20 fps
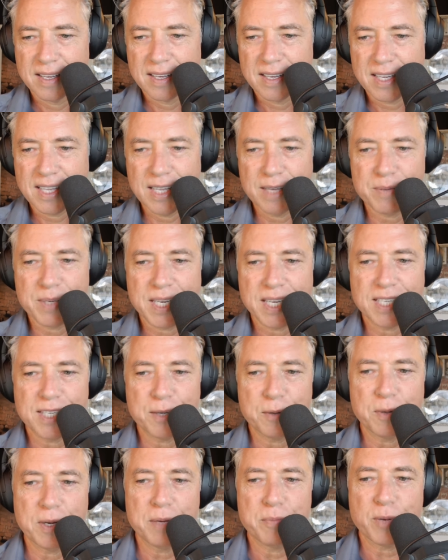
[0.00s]
Glib says
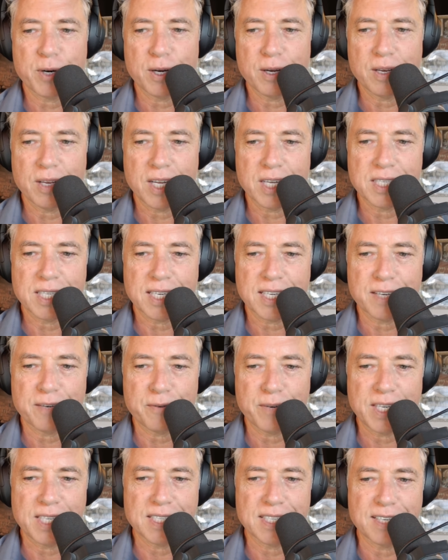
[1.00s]
you win, bro. Logic and
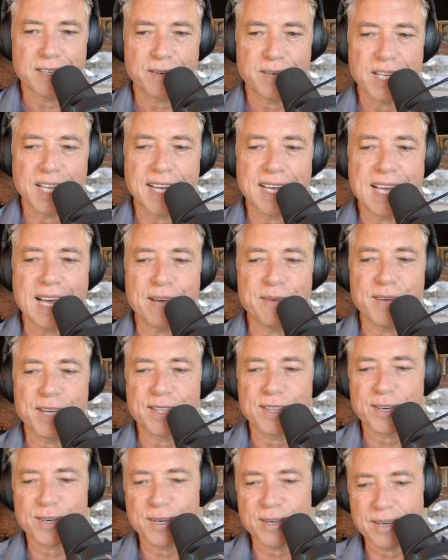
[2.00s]
reason really coming
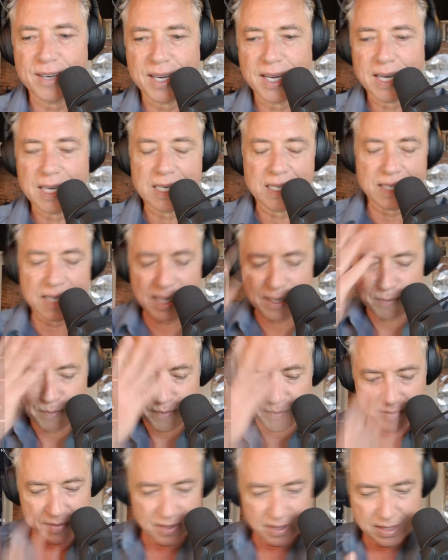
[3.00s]
through.
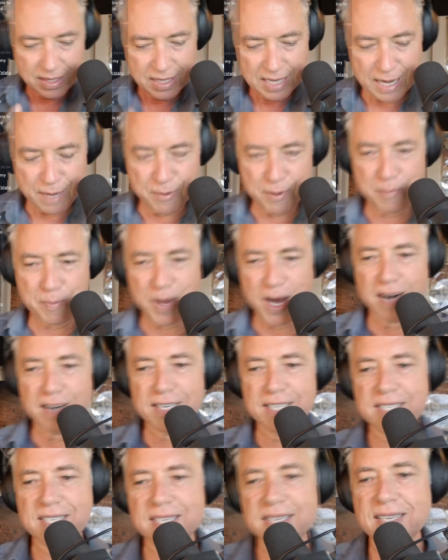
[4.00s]
I'm
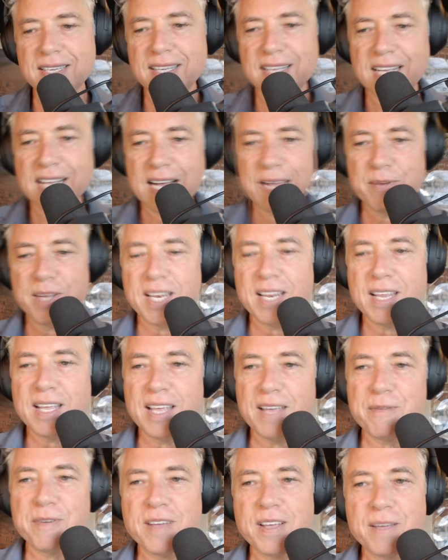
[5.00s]
embarrassed. I mean,
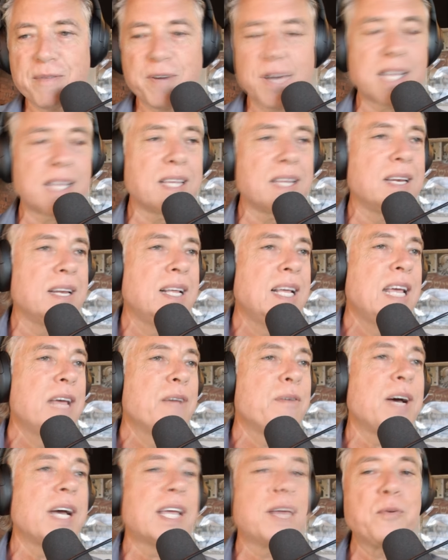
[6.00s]
if I can
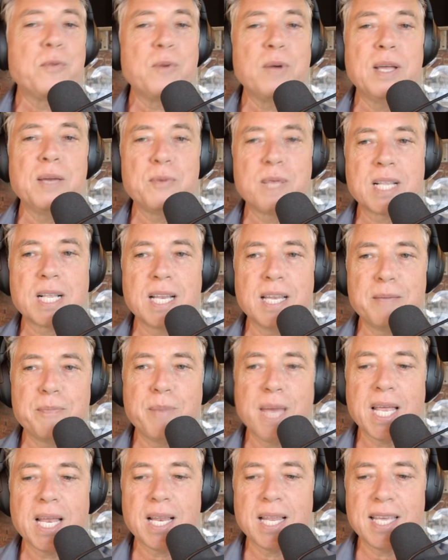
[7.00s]
win with Glib
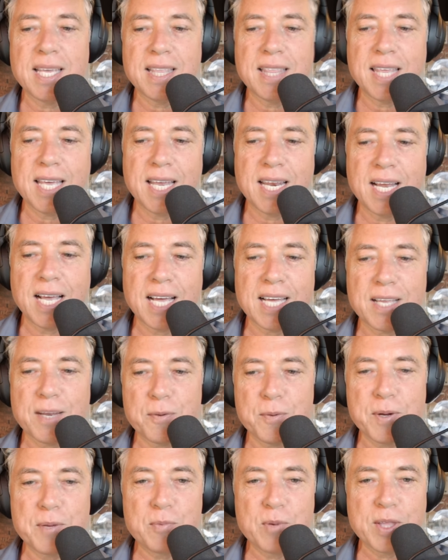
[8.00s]
Medley, then I can
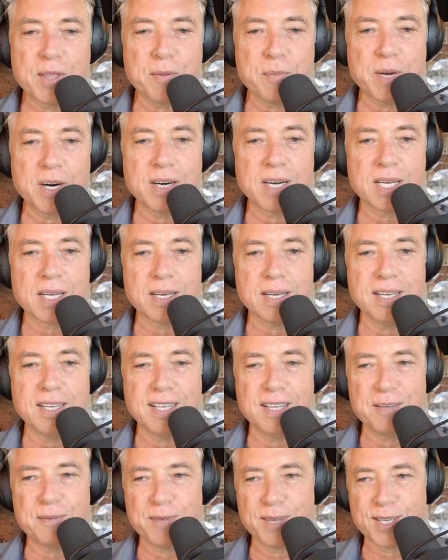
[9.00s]
win with America,
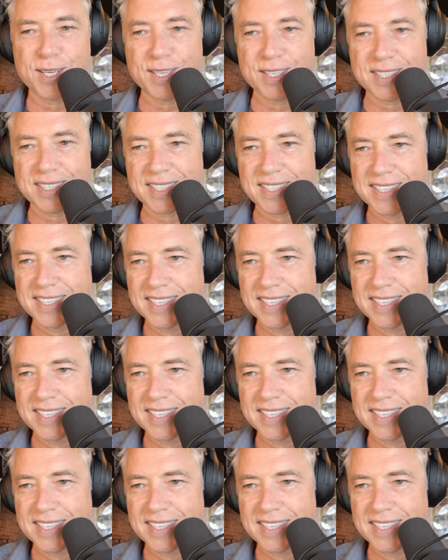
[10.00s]
because